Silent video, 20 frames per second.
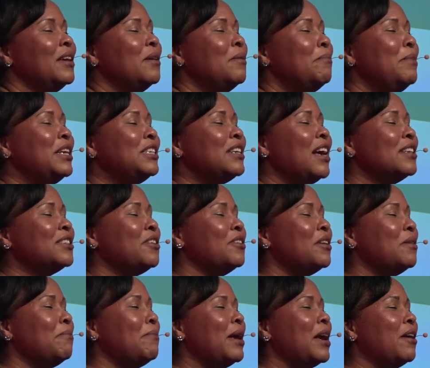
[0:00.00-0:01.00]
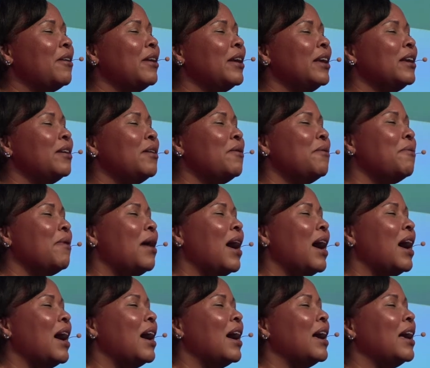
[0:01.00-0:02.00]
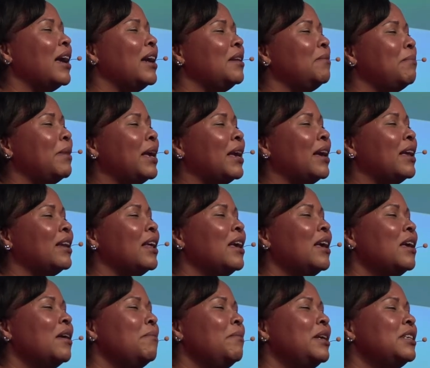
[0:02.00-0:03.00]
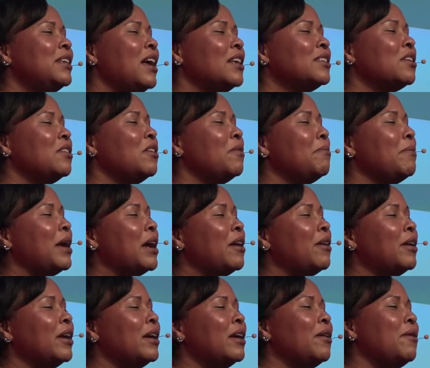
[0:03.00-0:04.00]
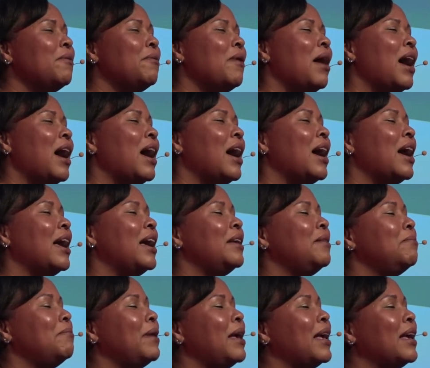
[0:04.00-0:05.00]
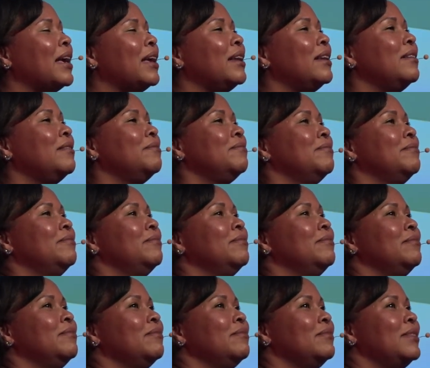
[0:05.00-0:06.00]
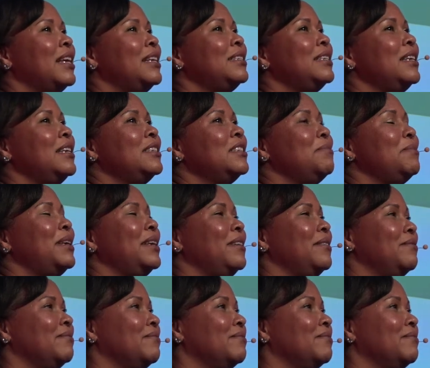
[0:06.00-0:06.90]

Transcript: MeShawn's gonna marry a white man. MeShawn's gonna marry a white man. They teased me.